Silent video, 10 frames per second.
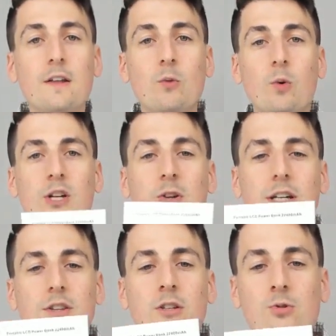When you look
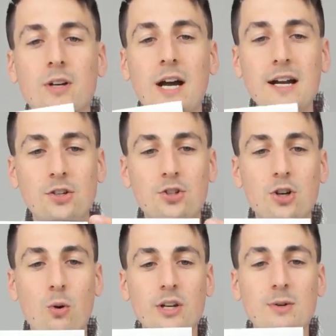at the user guide, it's
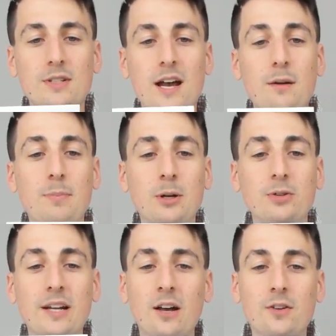showing you it's got a
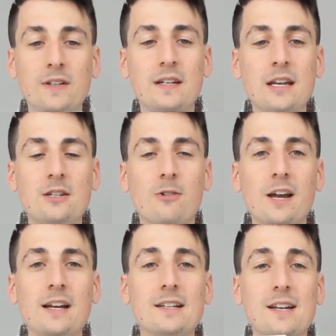built-in LCD
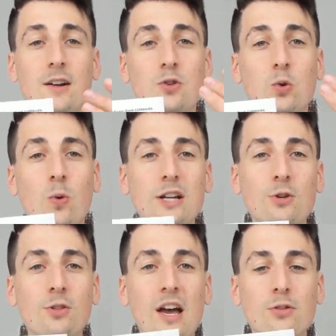screen. It's got a
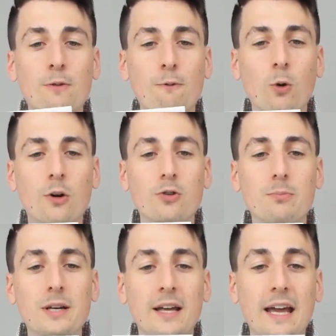22,400
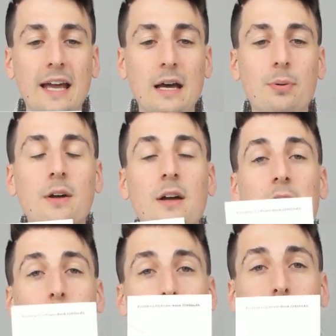milliamp
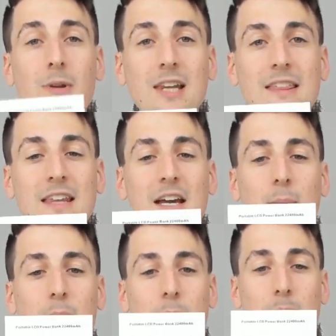
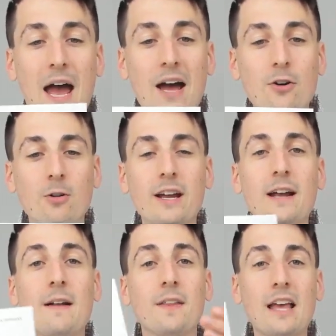lithium
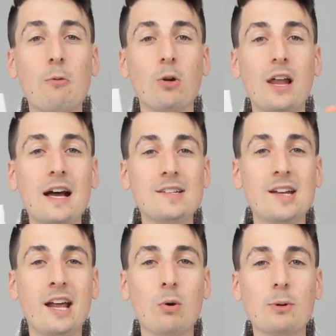battery that will last
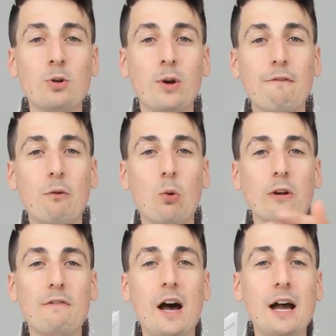anywhere between four
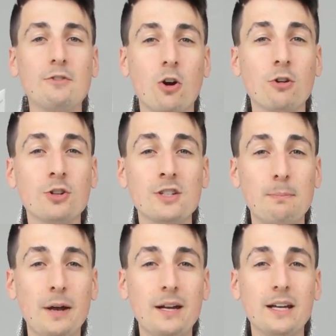to five charges
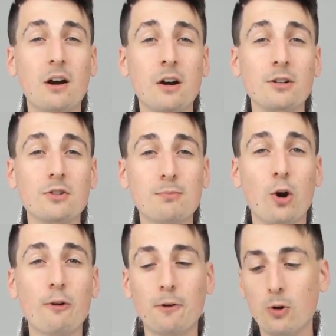depending on your
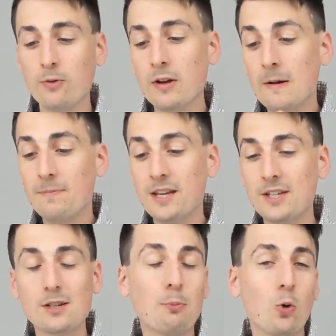smartphone.
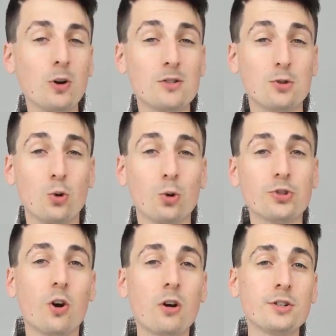This supports dual
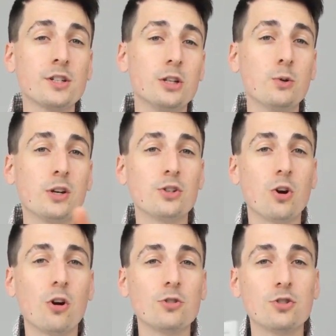charging so you can
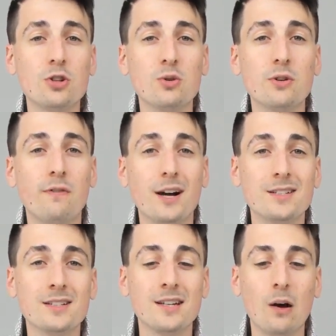charge two
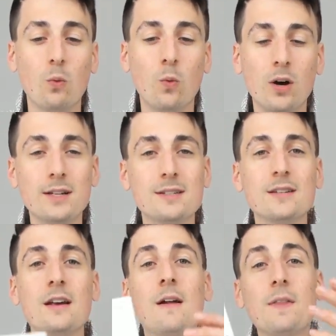devices at
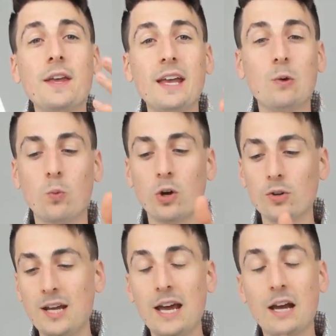once. It
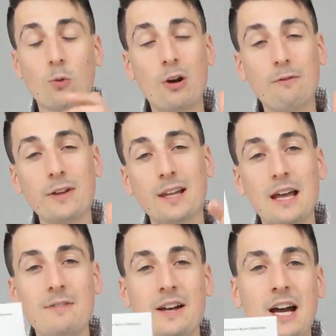will take roughly
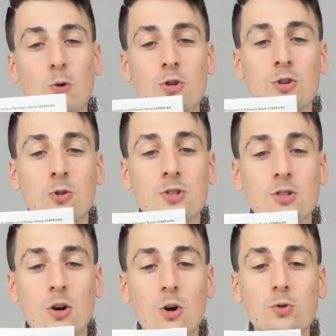11 hours or
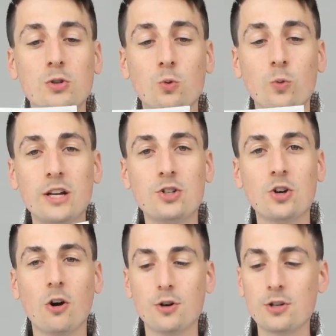so to
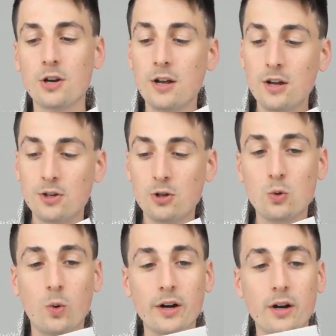recharge
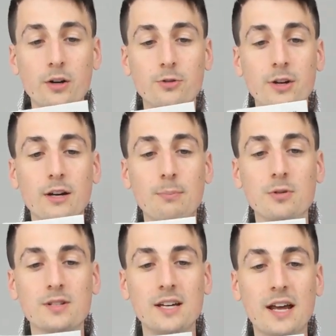to
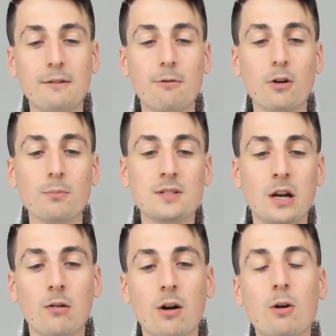100% from
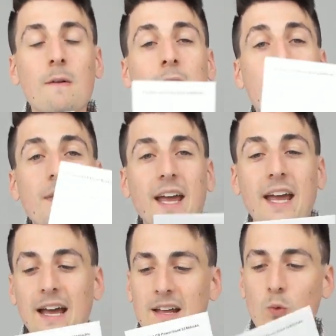zero
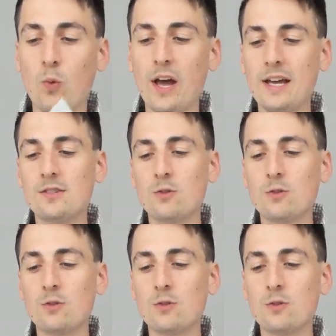and it weighs